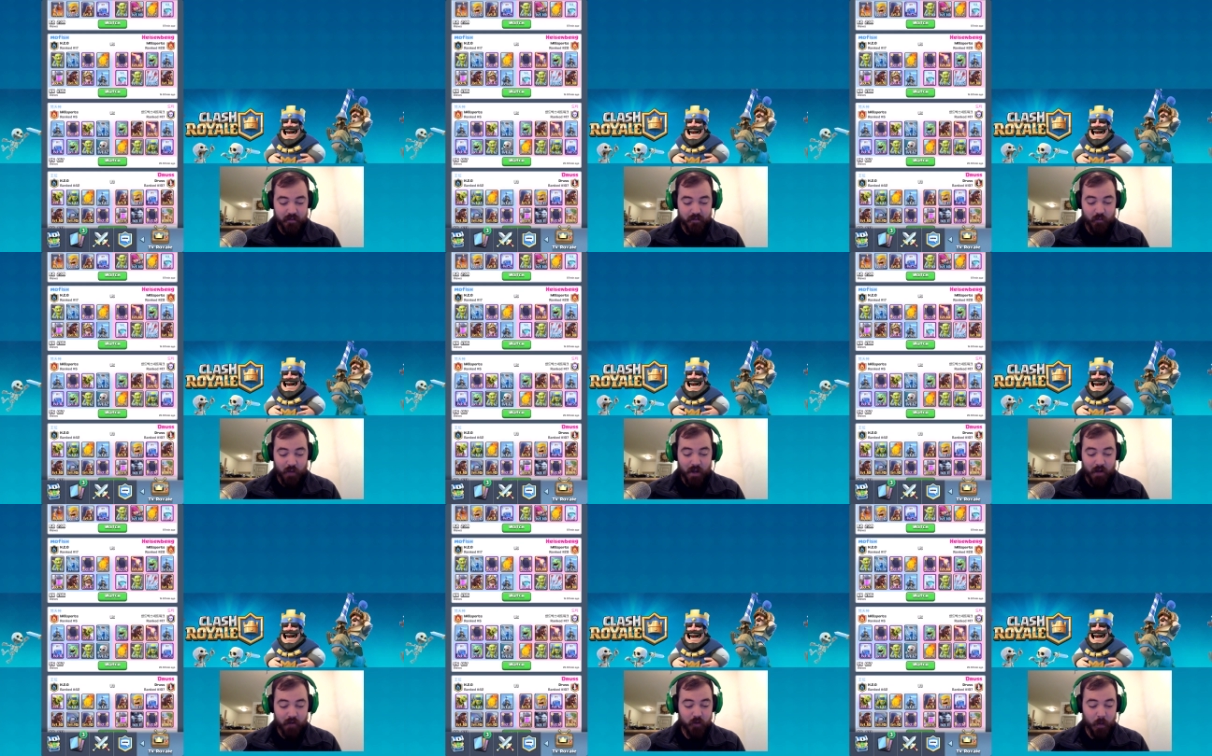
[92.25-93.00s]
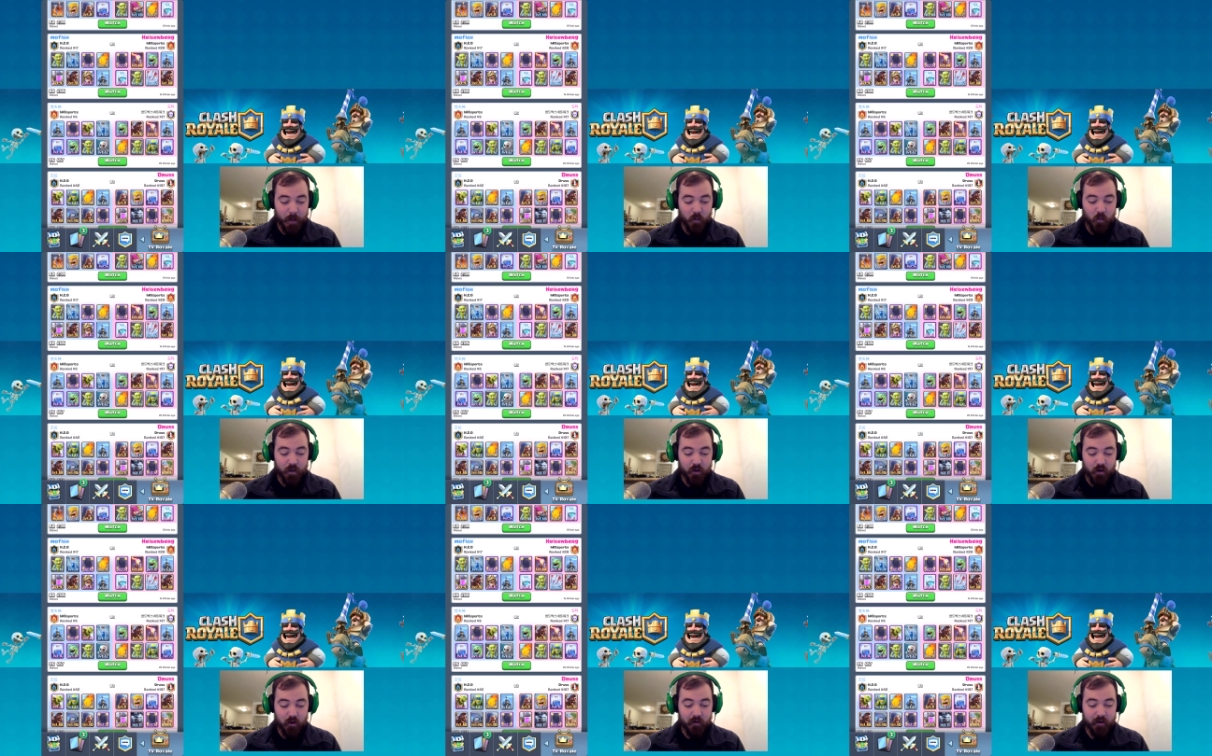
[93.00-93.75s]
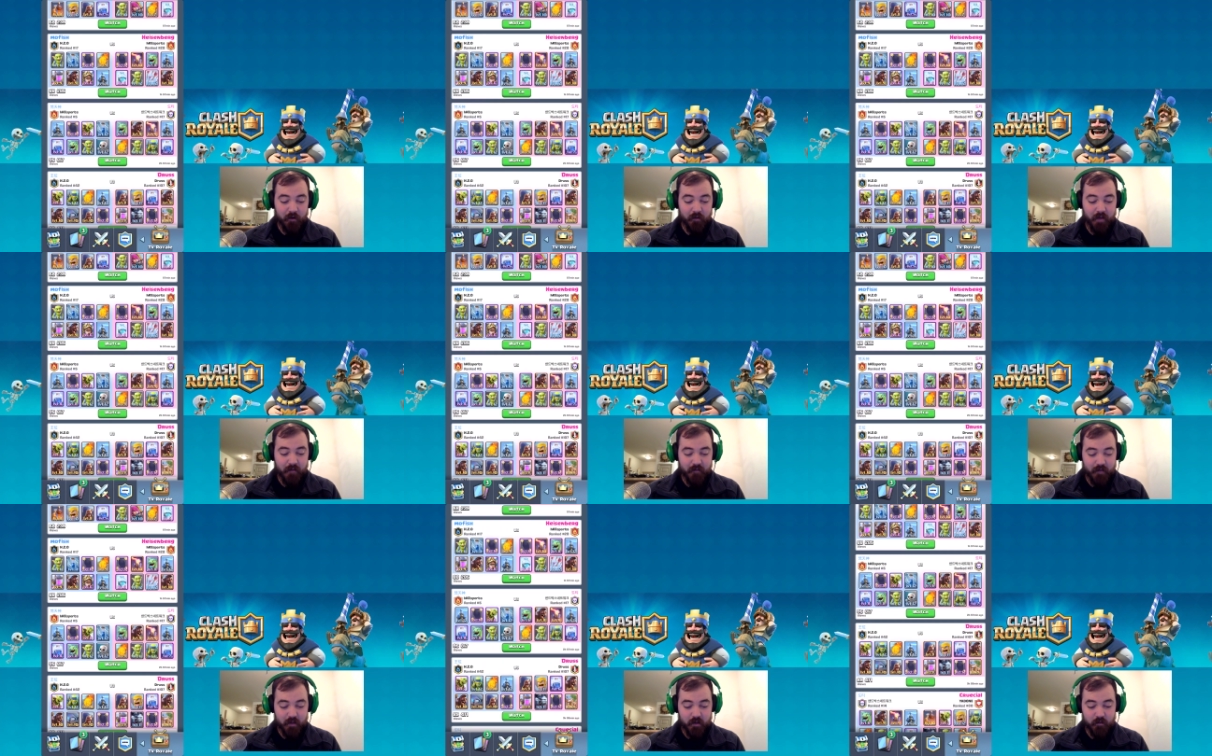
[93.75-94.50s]
Wow, only 1 Hog Rider in that
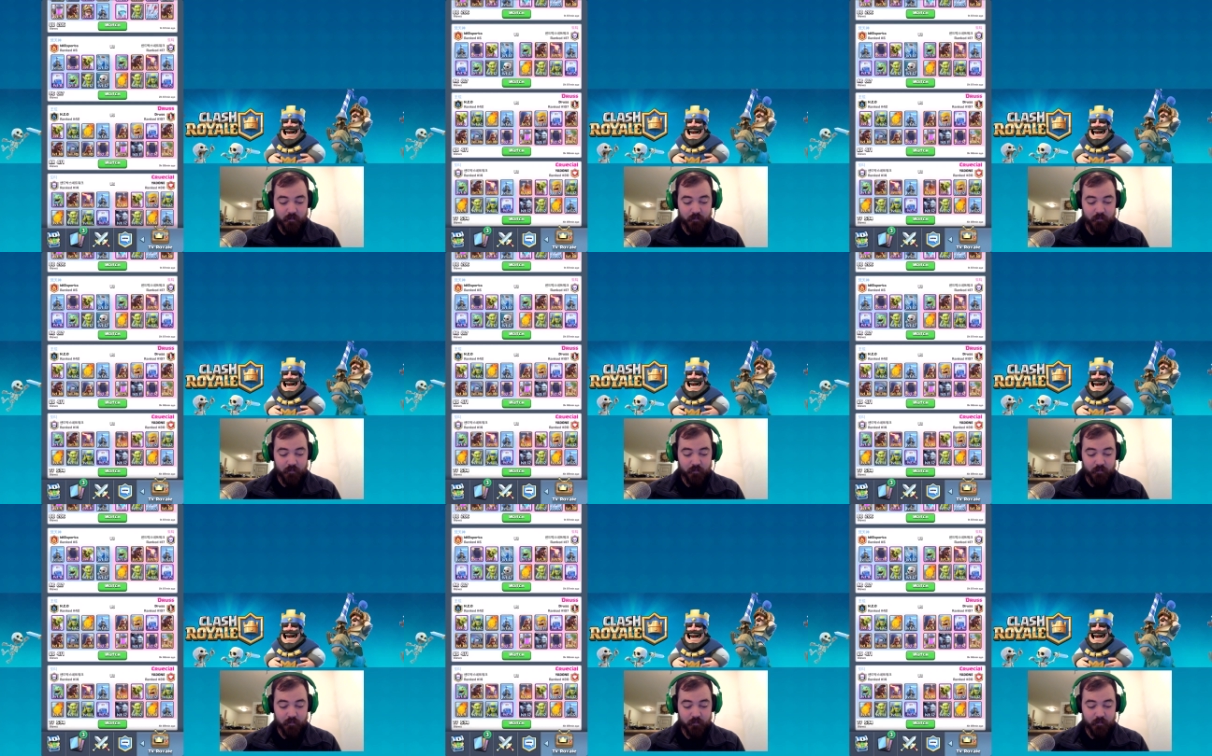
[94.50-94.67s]
video.